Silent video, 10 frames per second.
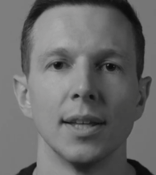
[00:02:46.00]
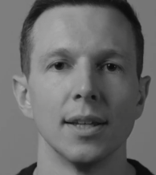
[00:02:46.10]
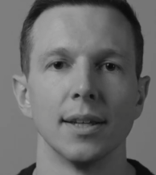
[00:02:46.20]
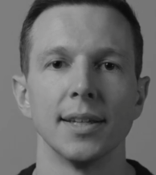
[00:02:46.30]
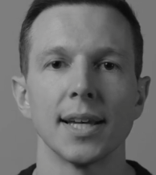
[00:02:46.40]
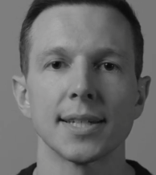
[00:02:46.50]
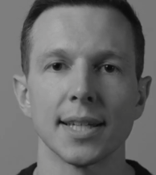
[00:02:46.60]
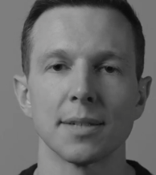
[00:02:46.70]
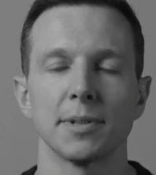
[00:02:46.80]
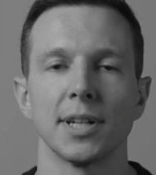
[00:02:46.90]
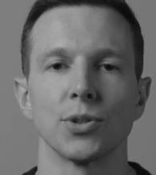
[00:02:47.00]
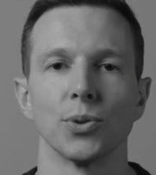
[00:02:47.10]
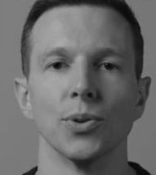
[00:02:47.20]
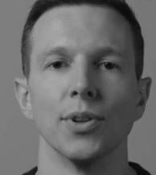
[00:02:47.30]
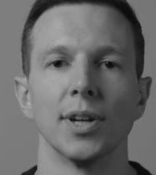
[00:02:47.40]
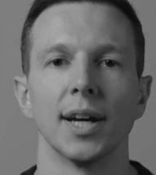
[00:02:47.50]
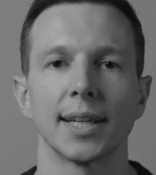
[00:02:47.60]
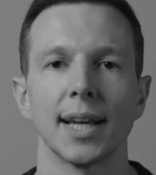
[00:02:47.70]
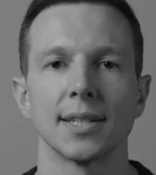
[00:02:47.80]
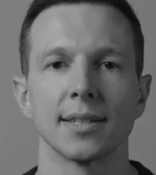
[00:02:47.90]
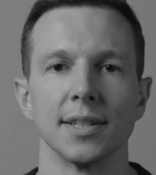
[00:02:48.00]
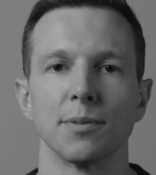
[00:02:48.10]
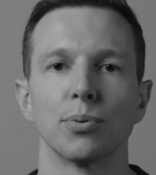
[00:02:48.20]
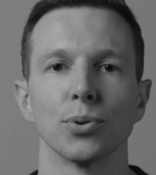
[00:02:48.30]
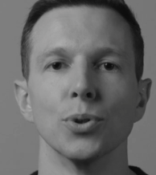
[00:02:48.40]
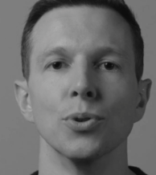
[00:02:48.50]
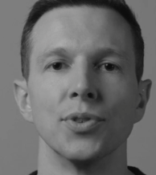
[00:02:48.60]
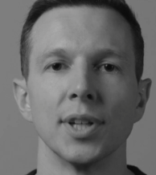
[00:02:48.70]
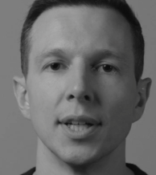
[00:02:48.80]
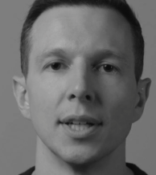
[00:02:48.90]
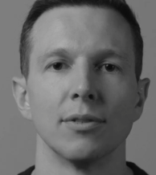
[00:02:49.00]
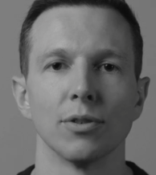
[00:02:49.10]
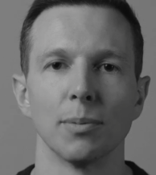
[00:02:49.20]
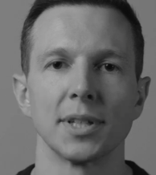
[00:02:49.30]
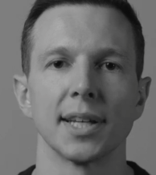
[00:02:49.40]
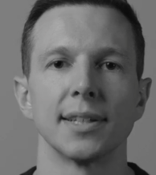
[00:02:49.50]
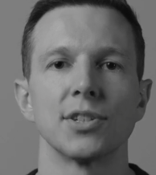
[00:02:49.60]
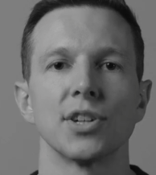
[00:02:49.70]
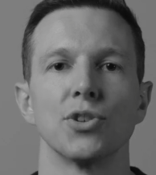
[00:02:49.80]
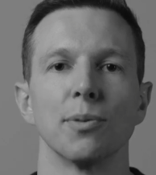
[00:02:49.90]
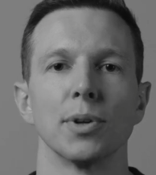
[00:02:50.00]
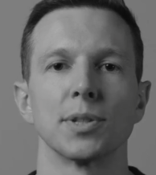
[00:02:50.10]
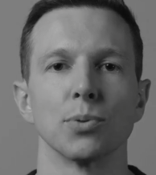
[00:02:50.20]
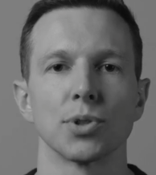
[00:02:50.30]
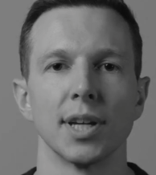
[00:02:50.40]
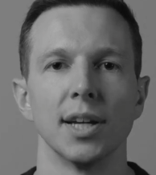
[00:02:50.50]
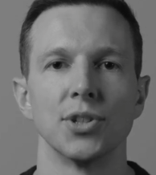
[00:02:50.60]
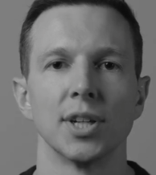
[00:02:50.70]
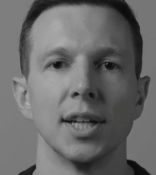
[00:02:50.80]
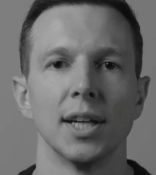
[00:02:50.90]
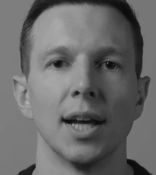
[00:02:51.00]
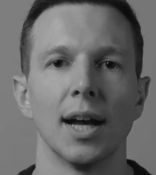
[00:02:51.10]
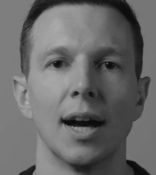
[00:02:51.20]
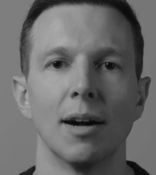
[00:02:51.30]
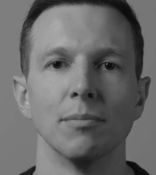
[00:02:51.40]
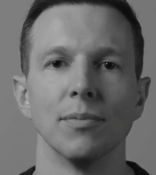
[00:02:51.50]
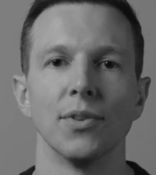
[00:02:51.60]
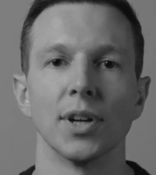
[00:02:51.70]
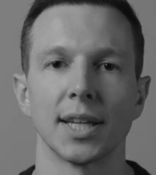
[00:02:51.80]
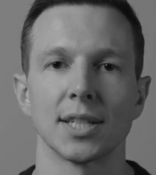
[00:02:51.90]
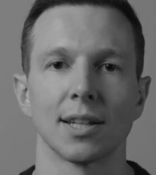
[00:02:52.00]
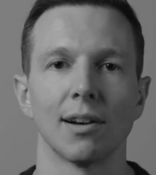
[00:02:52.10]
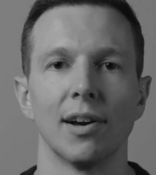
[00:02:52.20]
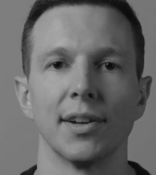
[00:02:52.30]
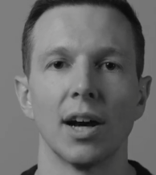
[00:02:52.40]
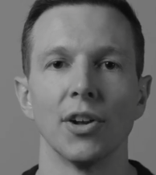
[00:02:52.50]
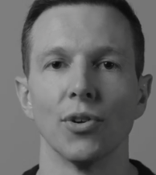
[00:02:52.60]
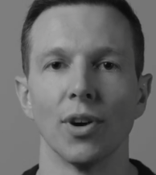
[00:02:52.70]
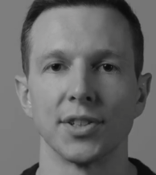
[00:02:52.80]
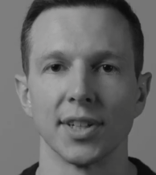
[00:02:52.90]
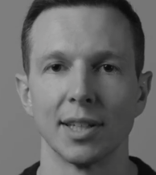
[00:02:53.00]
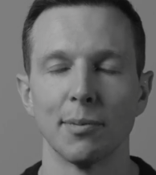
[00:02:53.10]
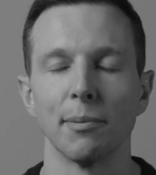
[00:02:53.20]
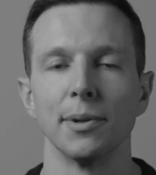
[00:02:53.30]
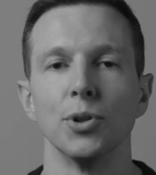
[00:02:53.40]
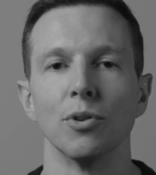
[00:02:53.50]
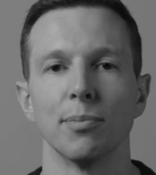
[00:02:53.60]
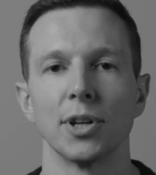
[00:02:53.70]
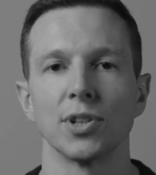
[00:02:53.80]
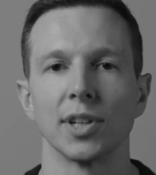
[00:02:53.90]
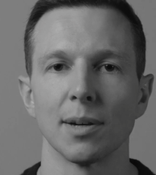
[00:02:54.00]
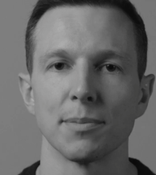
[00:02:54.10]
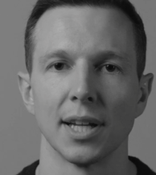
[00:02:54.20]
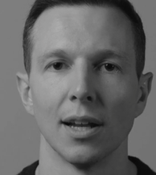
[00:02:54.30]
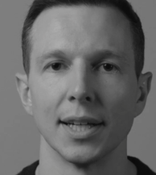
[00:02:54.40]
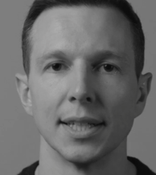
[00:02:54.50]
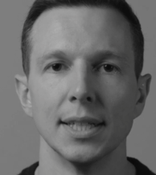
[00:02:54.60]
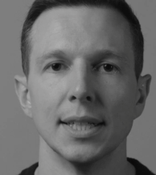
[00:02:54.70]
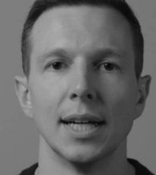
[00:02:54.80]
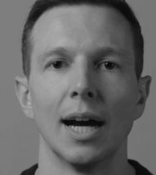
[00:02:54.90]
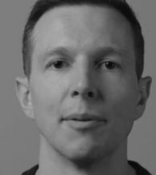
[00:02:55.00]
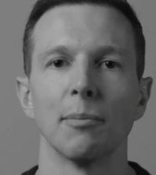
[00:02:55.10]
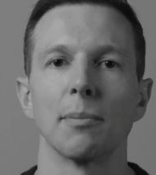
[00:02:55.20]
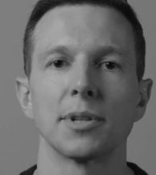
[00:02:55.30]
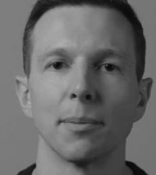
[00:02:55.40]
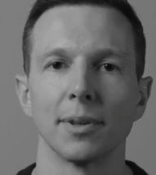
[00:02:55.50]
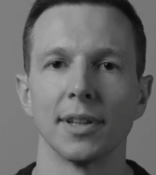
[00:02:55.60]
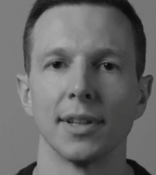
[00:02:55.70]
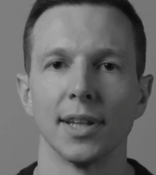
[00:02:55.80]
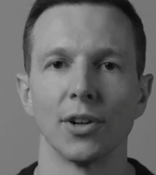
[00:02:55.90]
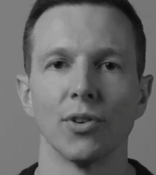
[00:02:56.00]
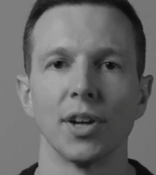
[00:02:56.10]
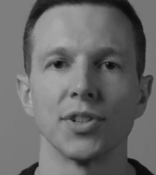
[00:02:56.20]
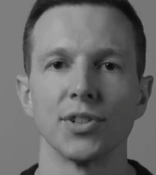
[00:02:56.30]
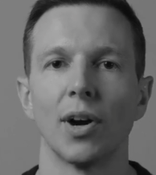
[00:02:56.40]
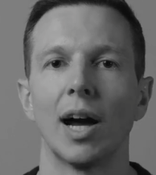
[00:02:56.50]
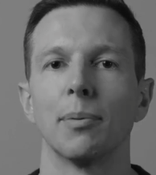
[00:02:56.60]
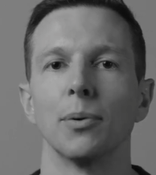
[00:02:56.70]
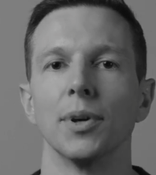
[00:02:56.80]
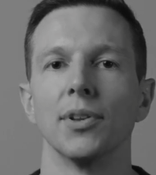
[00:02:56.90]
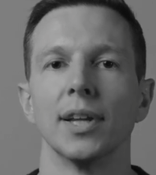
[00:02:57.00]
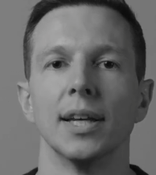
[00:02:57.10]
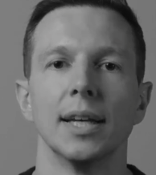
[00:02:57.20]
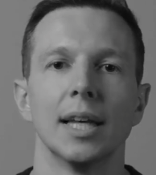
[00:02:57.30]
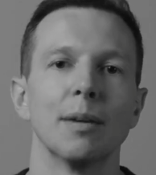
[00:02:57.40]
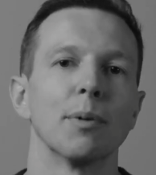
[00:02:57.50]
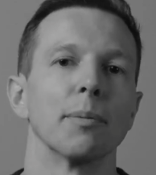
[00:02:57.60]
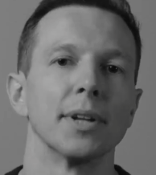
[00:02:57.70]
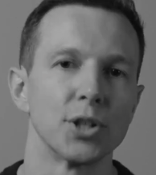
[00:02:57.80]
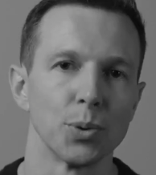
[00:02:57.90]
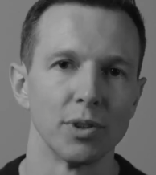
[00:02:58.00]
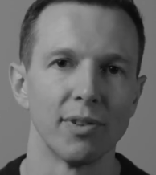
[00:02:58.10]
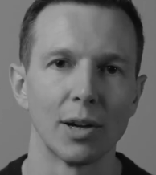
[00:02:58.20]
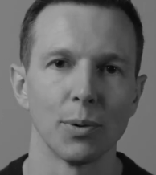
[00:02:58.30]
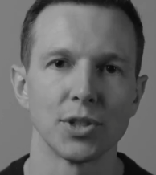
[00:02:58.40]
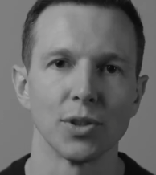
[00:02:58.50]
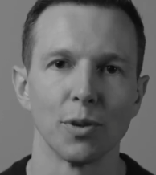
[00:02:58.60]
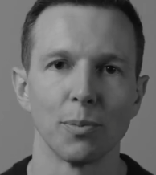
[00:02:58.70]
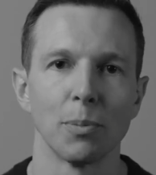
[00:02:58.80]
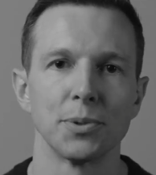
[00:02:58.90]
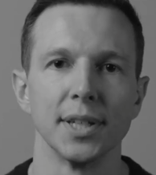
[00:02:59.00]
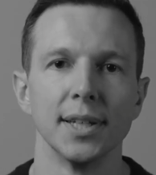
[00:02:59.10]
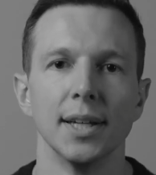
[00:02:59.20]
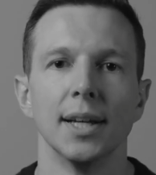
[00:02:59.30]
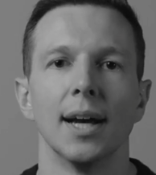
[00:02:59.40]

Yes, there's potential that a case that is approved from, let's say, a decision in principle stage that gets declined at underwriting. There might be new information that comes to light, and it might be something that the underwriter's not happy with. It might be an issue with the valuation on the property.